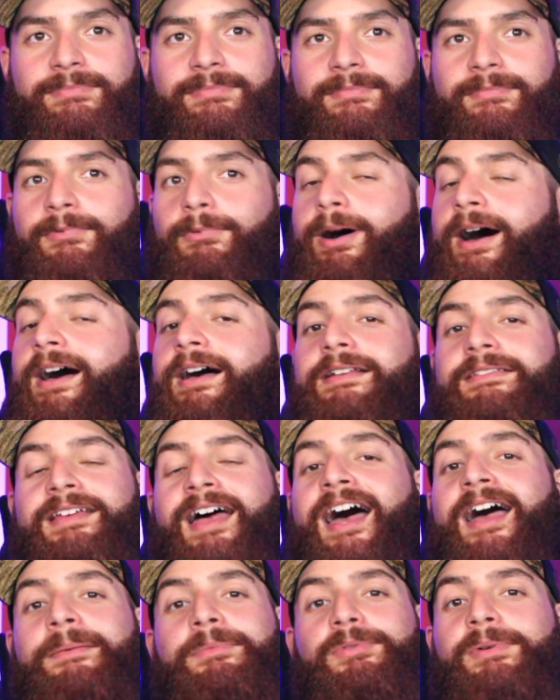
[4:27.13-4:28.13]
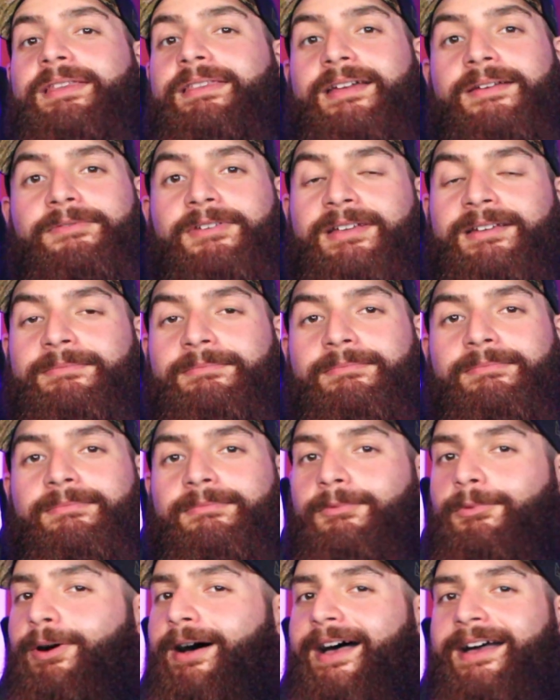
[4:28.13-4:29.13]
Wild times we live in.
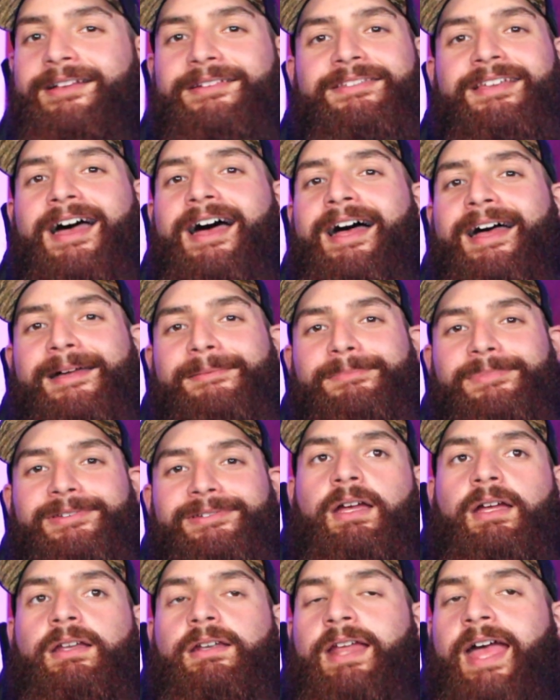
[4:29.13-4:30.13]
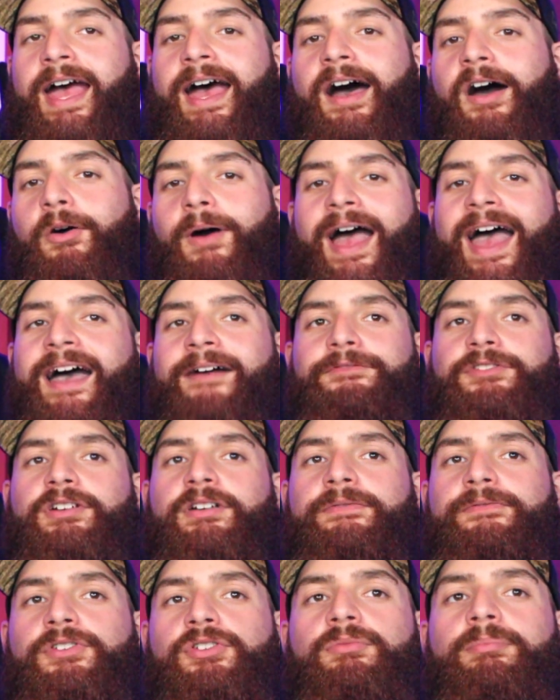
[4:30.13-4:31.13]
Wild times. Now, after
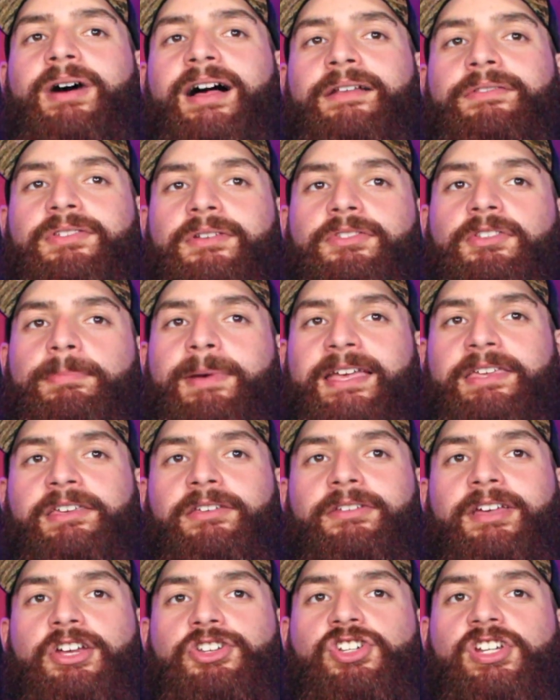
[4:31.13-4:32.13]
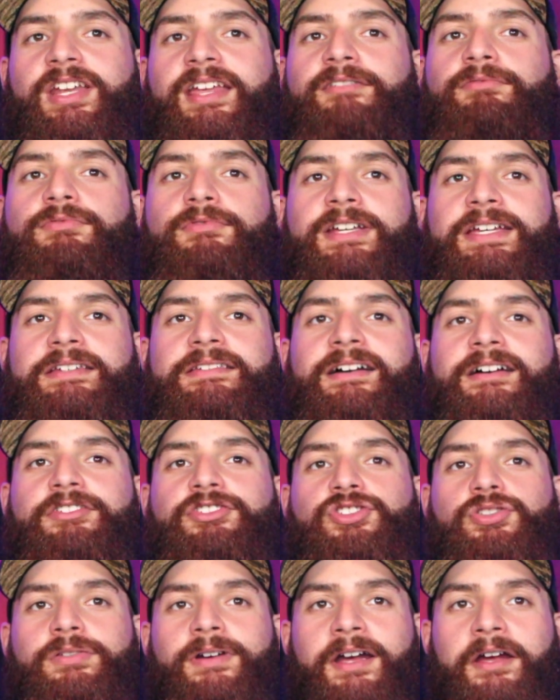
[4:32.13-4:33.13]
a few months of speculation, a redone
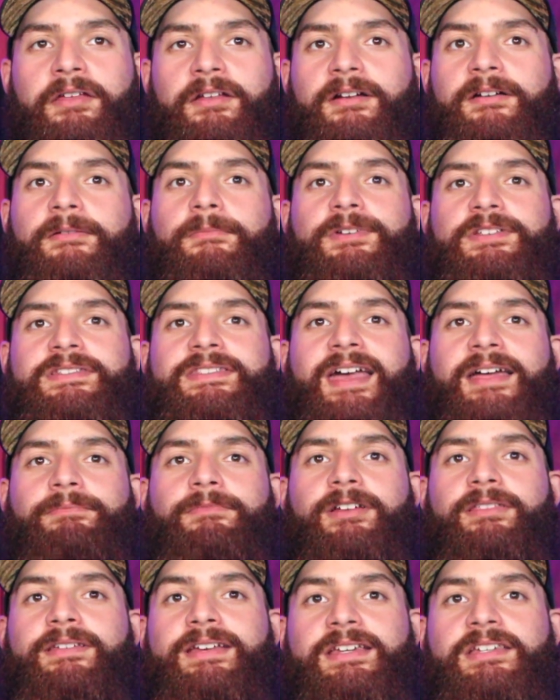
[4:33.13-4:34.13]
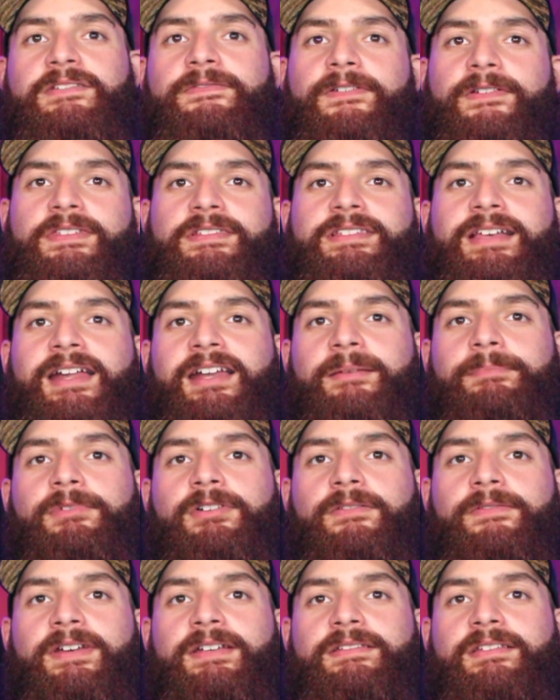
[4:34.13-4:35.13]
trailer was then released for the Sonic
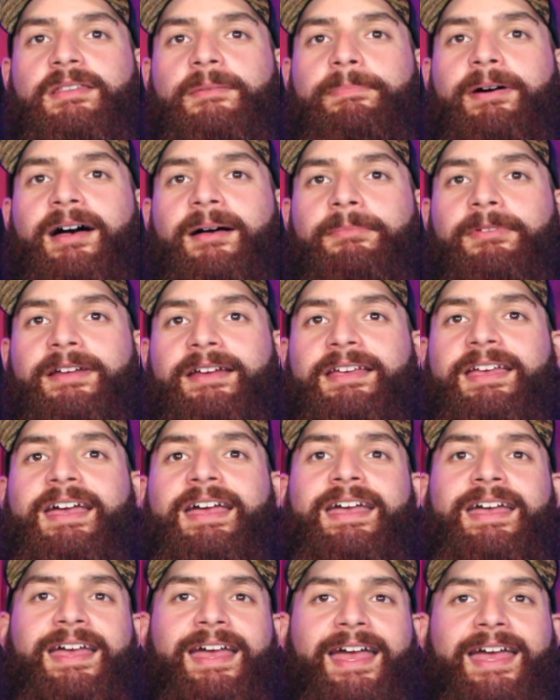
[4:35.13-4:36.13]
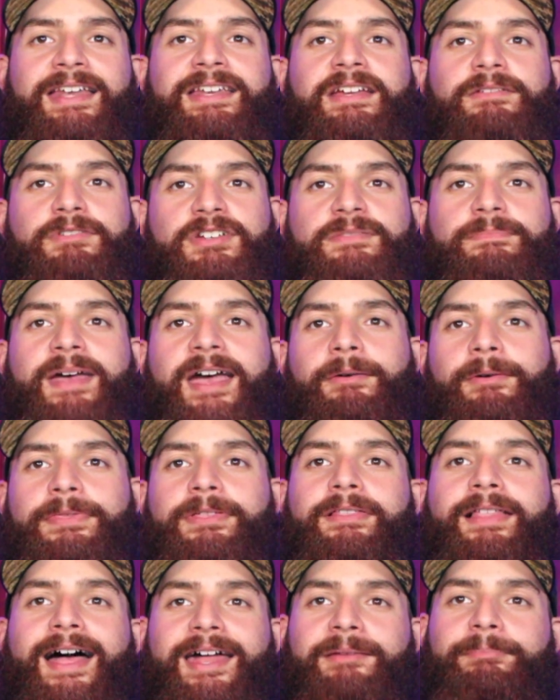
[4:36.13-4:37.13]
movie to the public, and it was met with
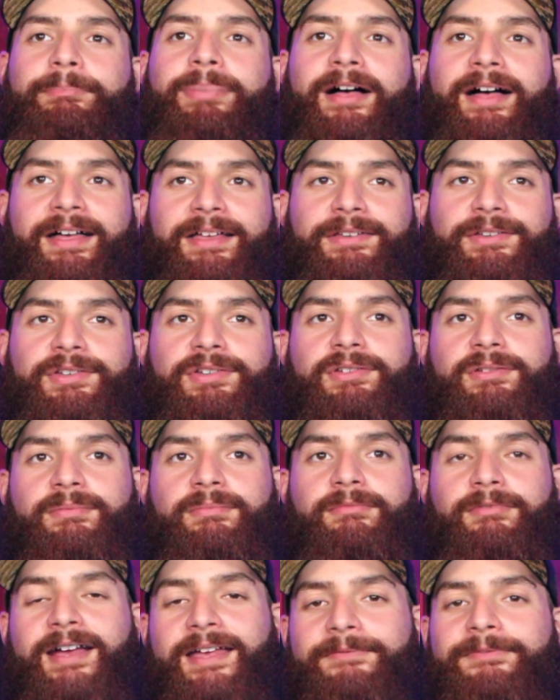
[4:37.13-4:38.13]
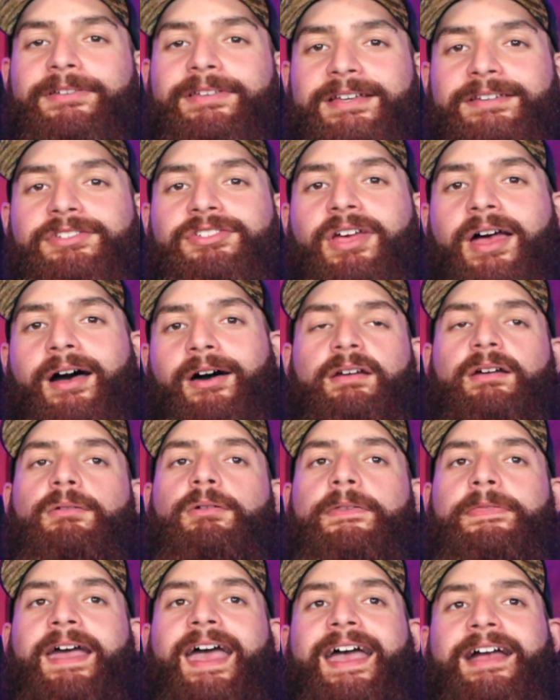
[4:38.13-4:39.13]
a lot of buzz. Rightfully so.
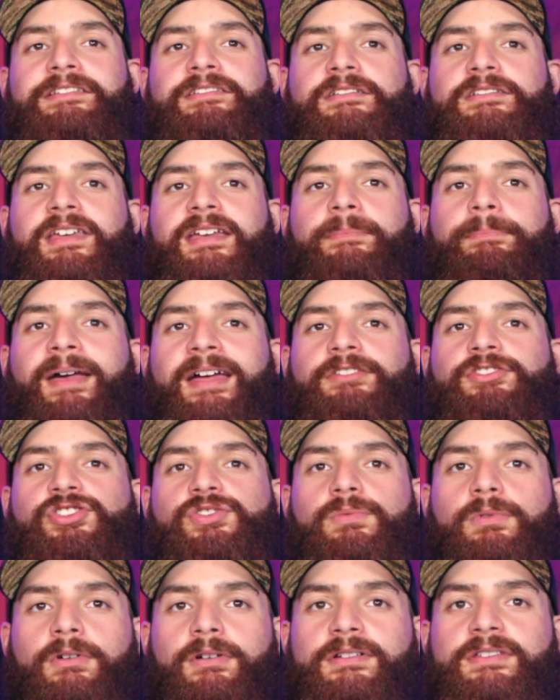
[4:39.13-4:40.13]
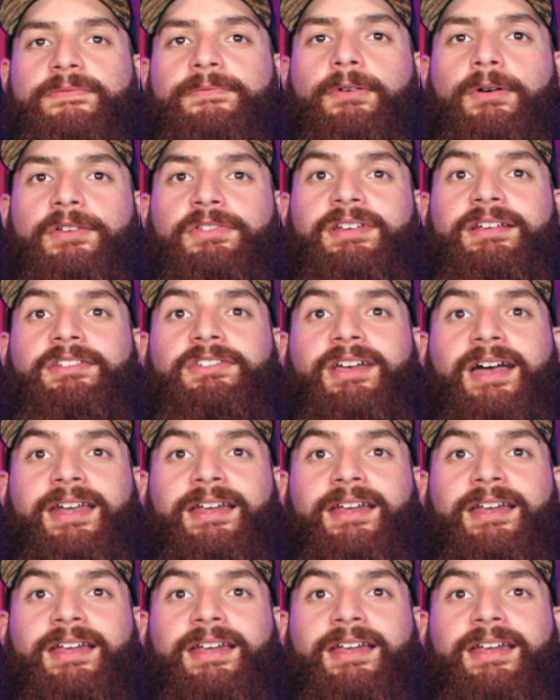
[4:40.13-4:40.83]
With actors like Ben Schwartz voicing Sonic